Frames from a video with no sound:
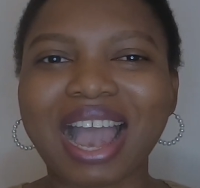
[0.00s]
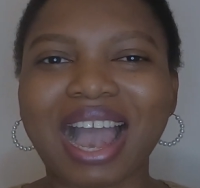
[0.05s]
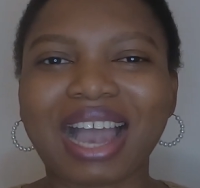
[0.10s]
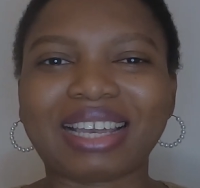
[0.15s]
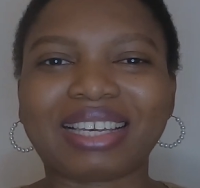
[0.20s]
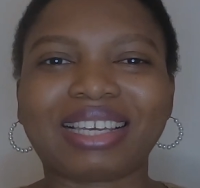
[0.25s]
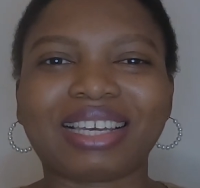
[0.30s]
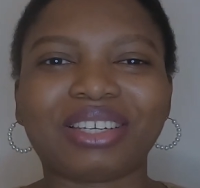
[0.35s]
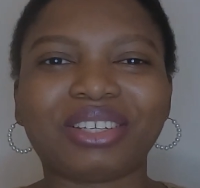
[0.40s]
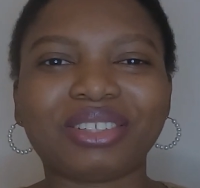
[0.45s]

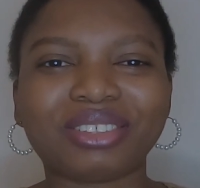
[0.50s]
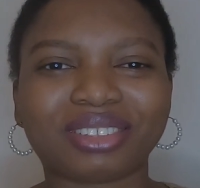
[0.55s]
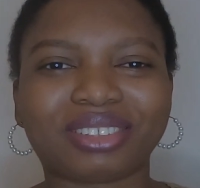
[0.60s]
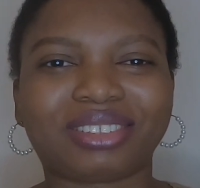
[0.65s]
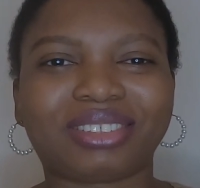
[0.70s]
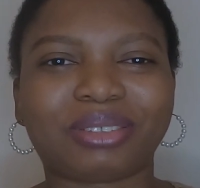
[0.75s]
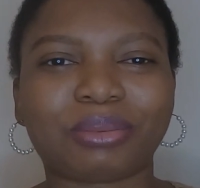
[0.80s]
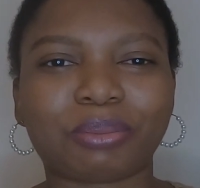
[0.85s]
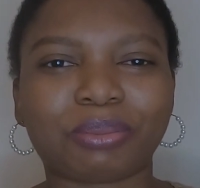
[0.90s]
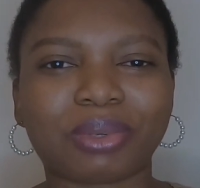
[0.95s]
I
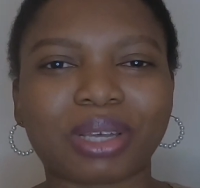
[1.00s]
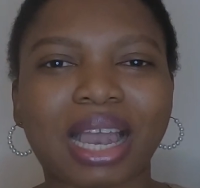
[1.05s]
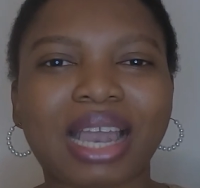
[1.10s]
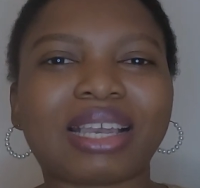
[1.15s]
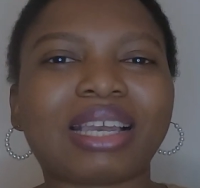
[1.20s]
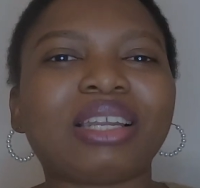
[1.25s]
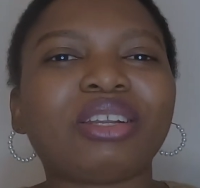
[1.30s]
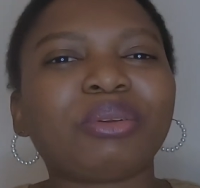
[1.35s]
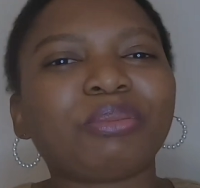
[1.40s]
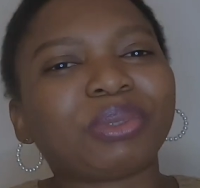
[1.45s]
cannot
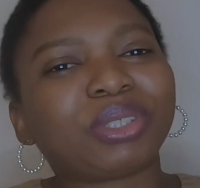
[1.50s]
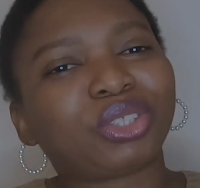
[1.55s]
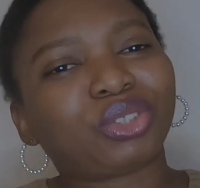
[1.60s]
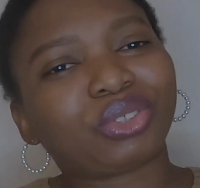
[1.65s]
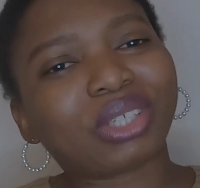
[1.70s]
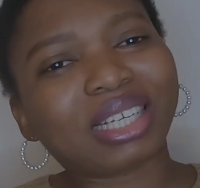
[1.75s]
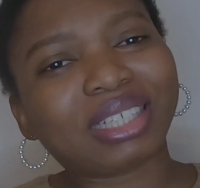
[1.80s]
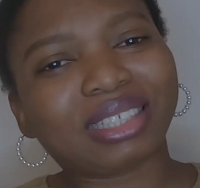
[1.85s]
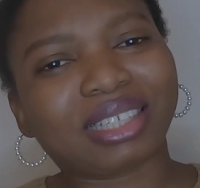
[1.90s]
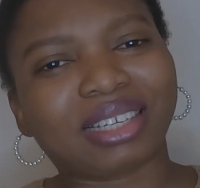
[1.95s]
be
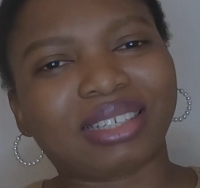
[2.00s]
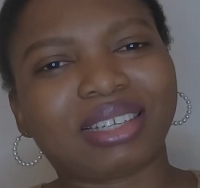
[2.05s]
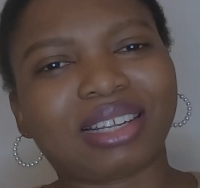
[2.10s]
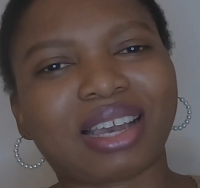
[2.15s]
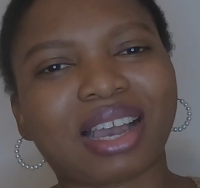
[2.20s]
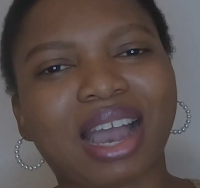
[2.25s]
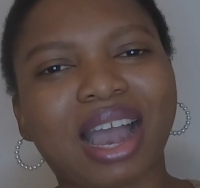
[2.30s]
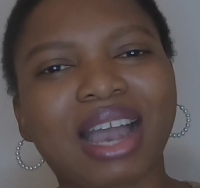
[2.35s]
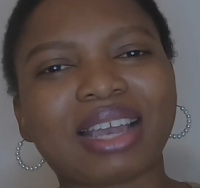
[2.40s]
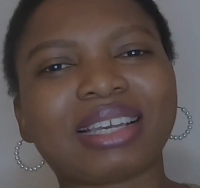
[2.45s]
stranded.
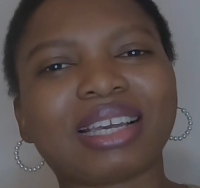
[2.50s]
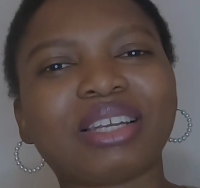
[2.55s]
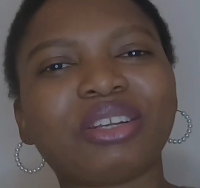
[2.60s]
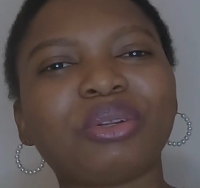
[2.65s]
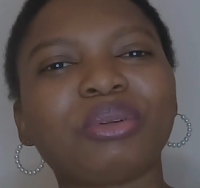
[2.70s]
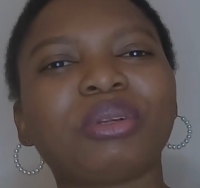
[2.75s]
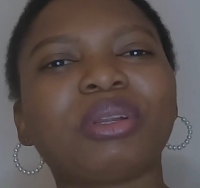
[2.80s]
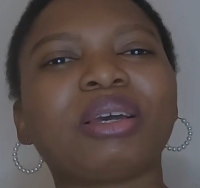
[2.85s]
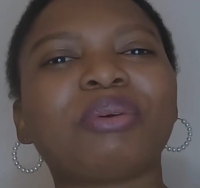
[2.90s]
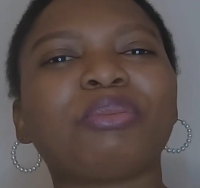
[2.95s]
I
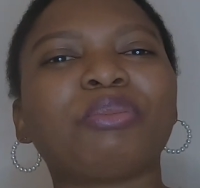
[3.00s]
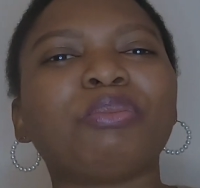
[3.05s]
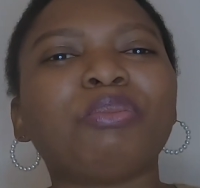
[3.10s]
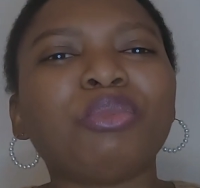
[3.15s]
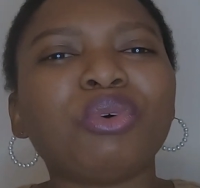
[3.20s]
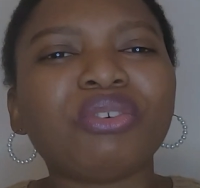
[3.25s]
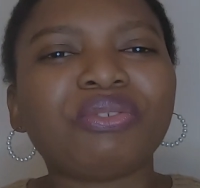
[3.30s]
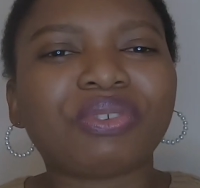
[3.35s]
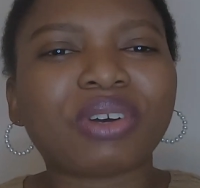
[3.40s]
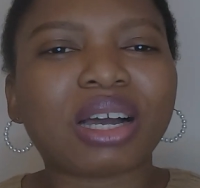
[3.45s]
cannot
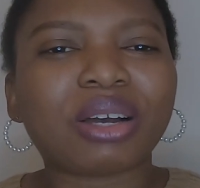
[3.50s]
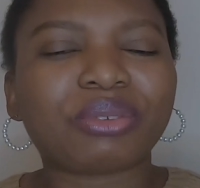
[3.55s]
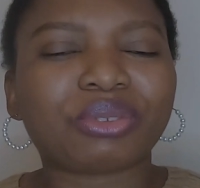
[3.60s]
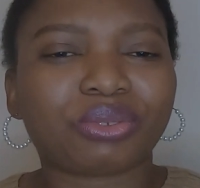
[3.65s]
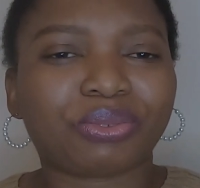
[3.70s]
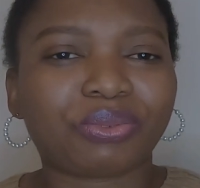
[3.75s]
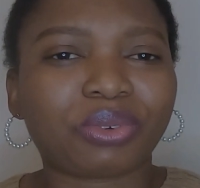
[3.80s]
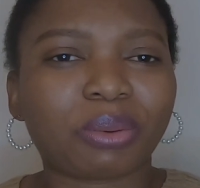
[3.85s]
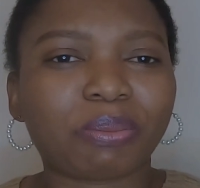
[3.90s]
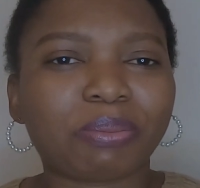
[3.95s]
move
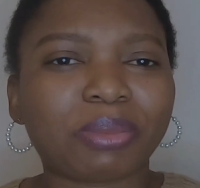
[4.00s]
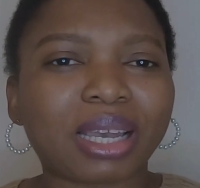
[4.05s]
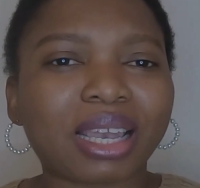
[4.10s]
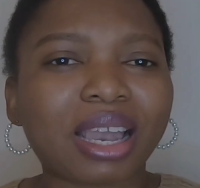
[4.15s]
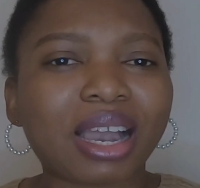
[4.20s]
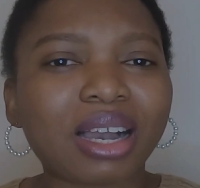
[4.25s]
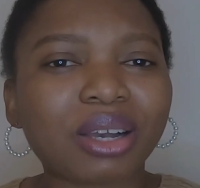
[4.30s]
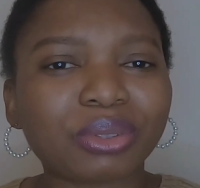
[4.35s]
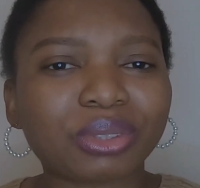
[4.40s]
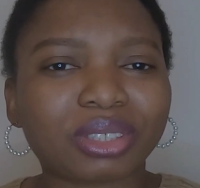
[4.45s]
out from my
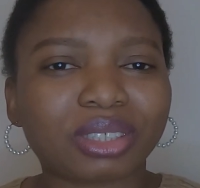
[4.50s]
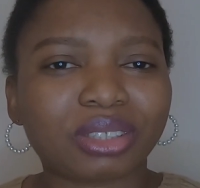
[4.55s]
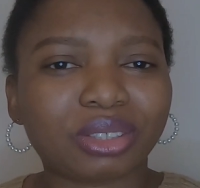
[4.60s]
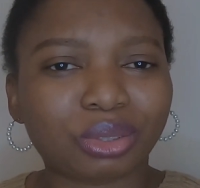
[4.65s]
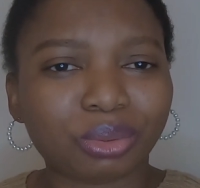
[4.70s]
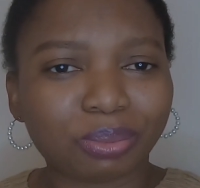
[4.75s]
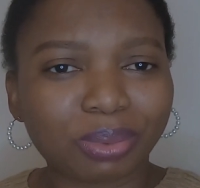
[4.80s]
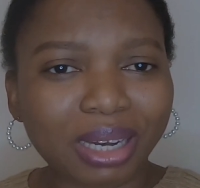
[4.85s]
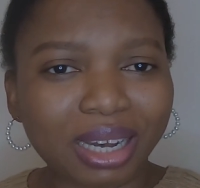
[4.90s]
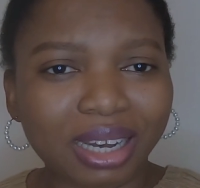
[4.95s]
house in
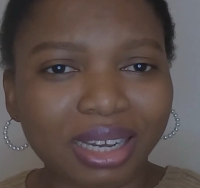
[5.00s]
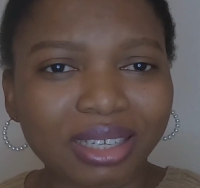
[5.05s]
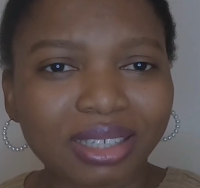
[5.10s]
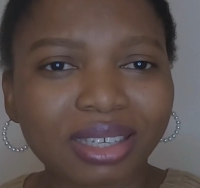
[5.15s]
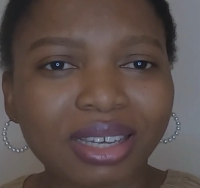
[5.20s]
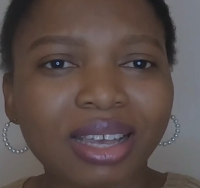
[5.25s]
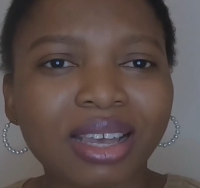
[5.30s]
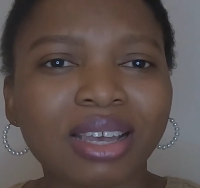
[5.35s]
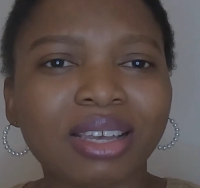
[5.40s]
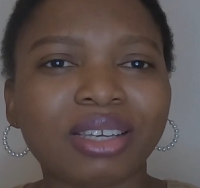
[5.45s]

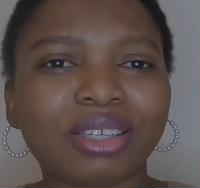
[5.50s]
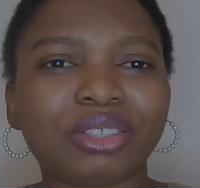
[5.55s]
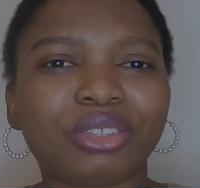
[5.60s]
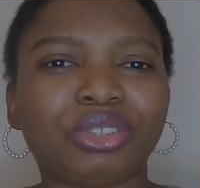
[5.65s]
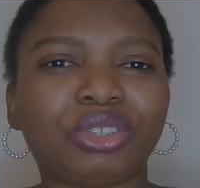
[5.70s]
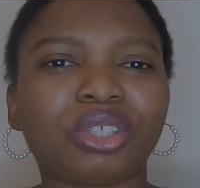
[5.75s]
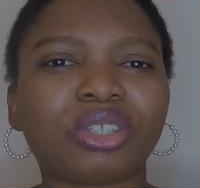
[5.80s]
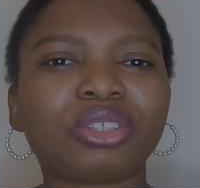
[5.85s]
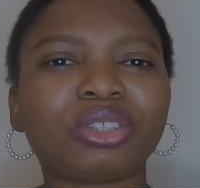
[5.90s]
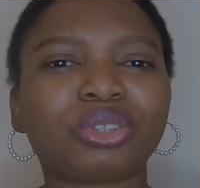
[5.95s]
Dubai
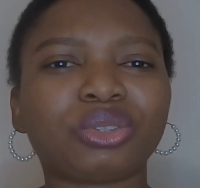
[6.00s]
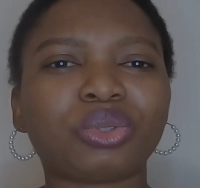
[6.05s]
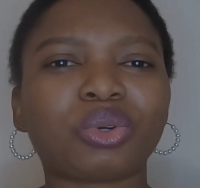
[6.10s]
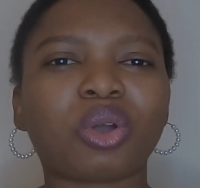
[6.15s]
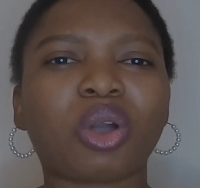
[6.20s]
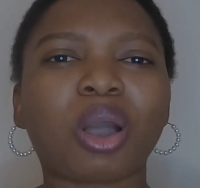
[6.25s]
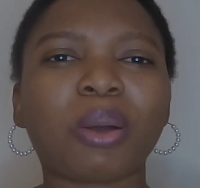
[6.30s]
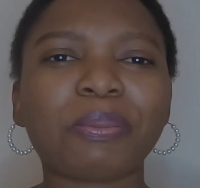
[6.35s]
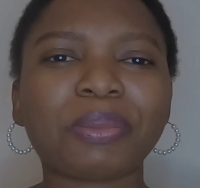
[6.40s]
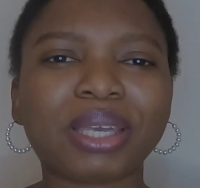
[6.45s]
just to
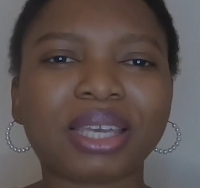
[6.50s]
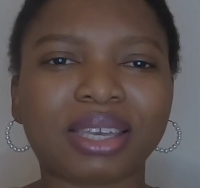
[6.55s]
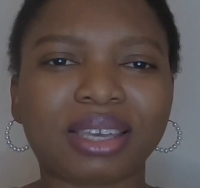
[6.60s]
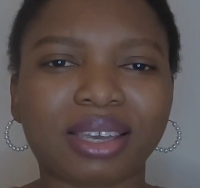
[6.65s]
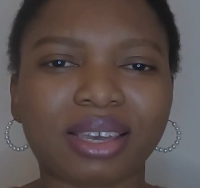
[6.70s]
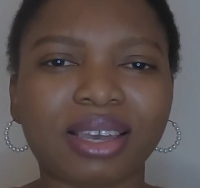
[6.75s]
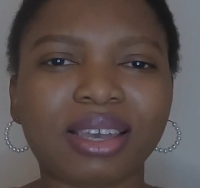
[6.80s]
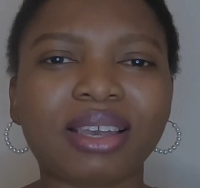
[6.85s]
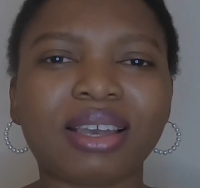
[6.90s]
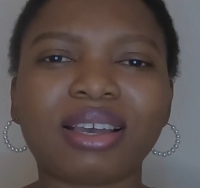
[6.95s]
come
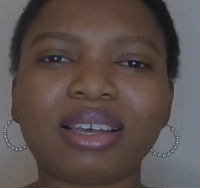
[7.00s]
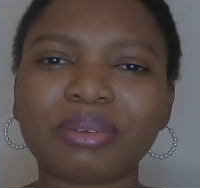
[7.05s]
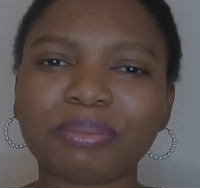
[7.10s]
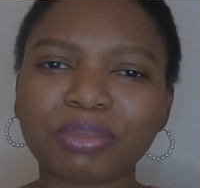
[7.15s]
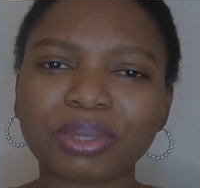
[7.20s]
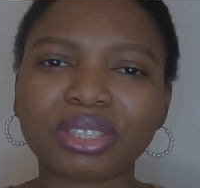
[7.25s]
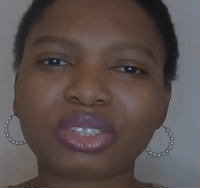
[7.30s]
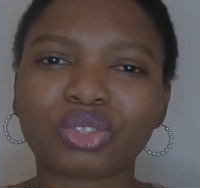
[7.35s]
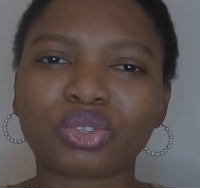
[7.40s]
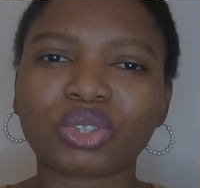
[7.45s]
here
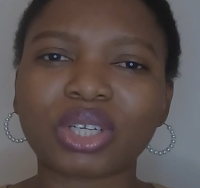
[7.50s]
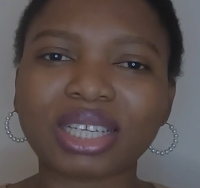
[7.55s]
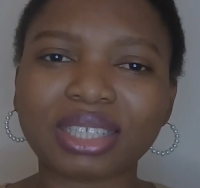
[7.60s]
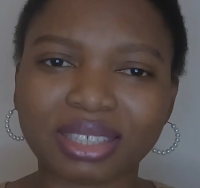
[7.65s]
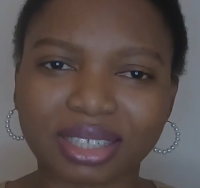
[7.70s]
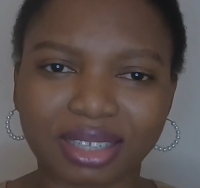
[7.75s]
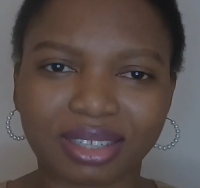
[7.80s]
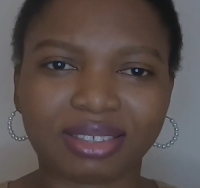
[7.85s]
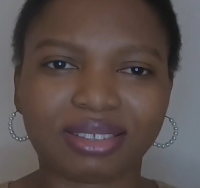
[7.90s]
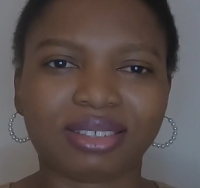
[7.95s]
and be
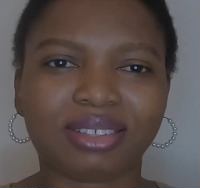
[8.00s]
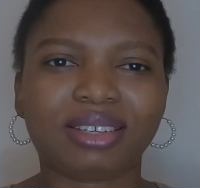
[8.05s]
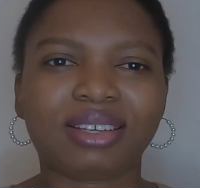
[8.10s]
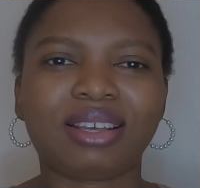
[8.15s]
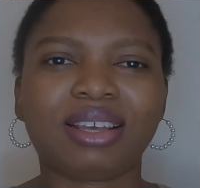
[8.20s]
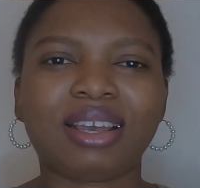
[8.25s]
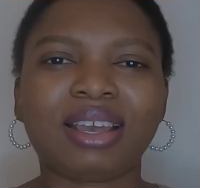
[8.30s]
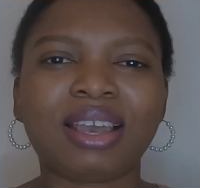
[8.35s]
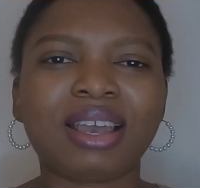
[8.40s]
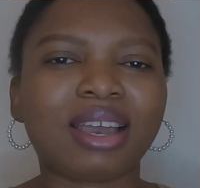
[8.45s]
stranded.
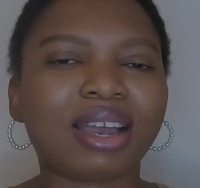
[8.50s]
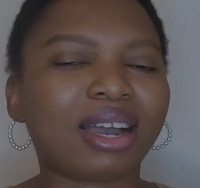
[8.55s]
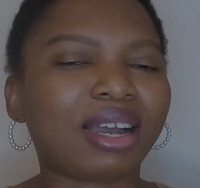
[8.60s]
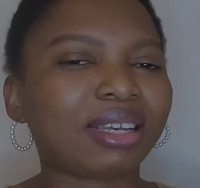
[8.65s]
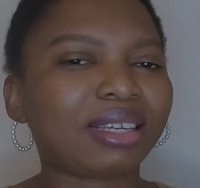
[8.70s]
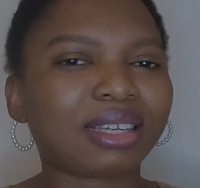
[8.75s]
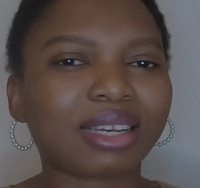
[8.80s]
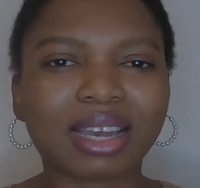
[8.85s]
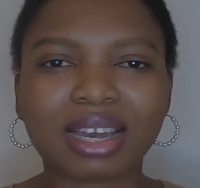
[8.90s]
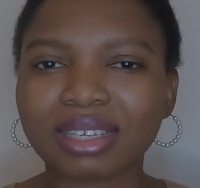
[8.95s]

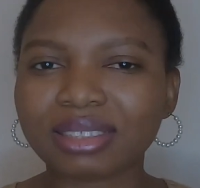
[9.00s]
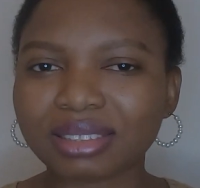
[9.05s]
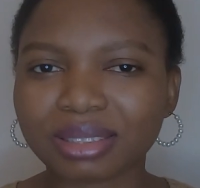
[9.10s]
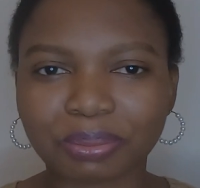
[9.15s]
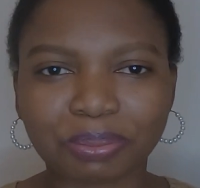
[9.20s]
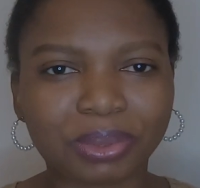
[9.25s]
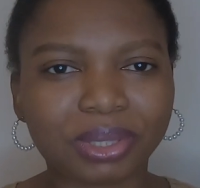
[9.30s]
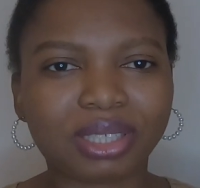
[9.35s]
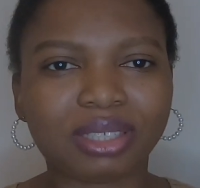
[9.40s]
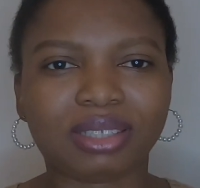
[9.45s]
I
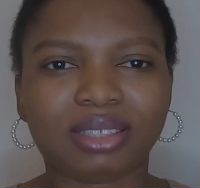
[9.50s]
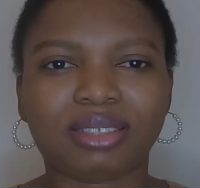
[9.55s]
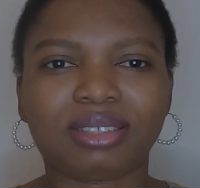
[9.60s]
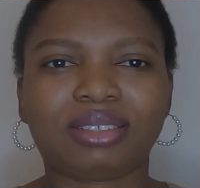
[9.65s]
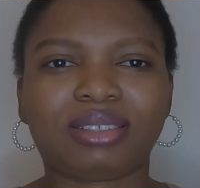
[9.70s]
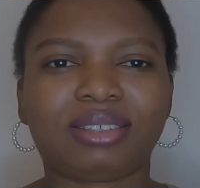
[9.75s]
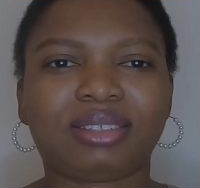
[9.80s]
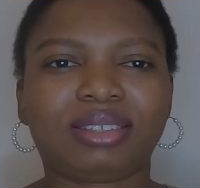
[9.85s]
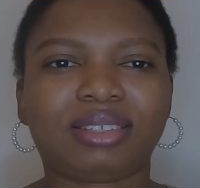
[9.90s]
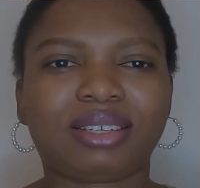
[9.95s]
can't be.